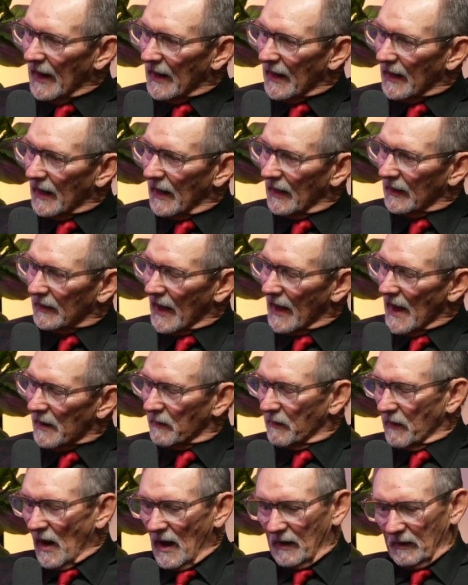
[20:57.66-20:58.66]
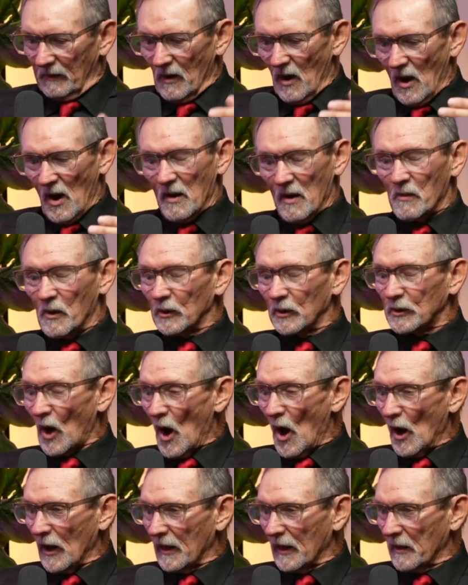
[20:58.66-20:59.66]
a lot of almost
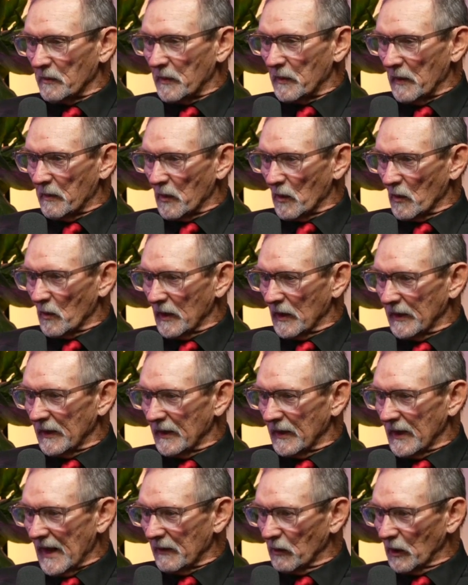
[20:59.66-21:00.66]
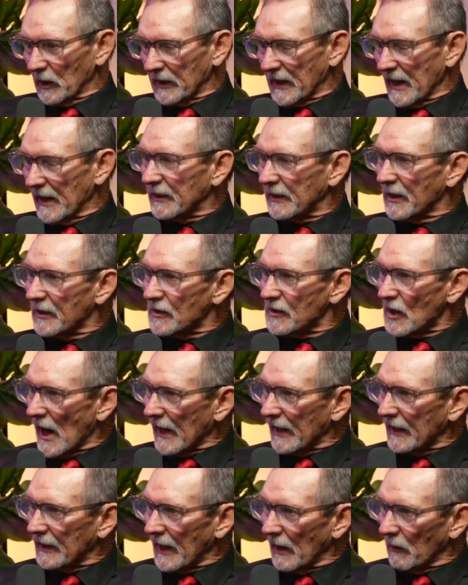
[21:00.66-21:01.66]
all of the people would get their
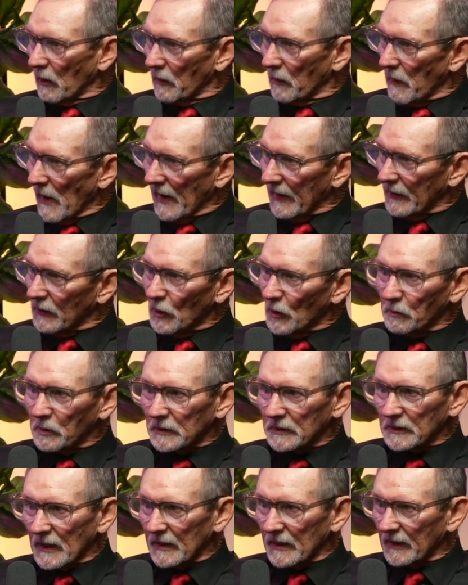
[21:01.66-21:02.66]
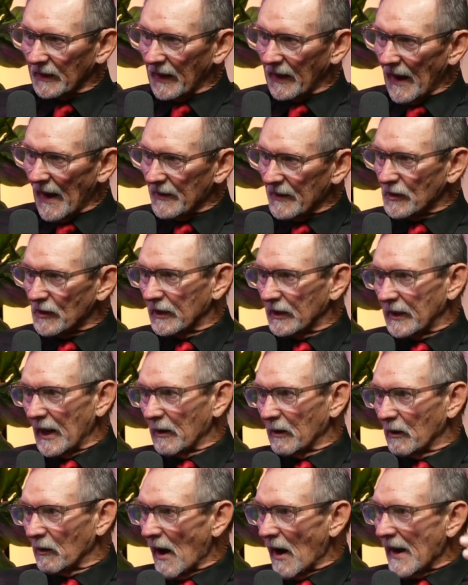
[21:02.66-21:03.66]
check, they would pay 2% to cash it.
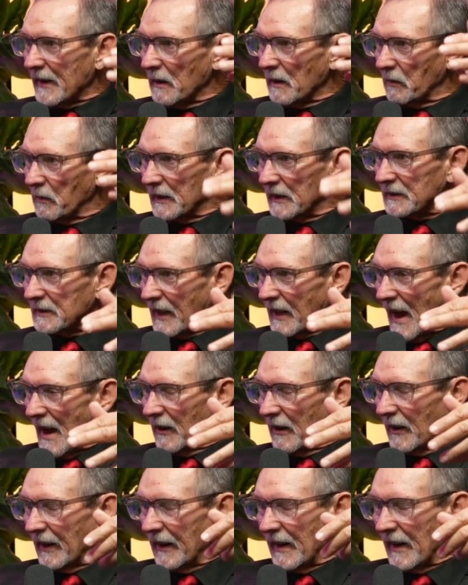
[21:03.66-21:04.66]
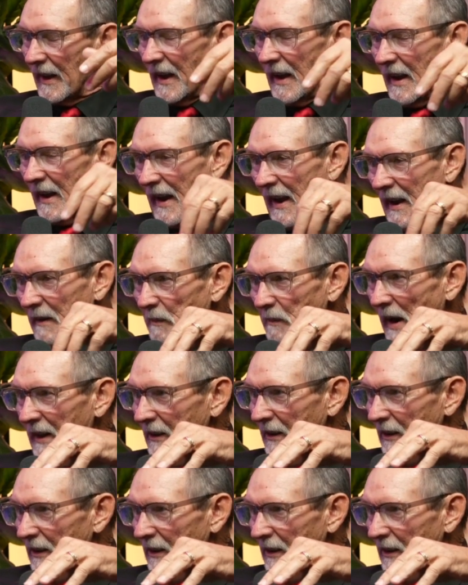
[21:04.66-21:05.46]
They would ride the bus down and pay their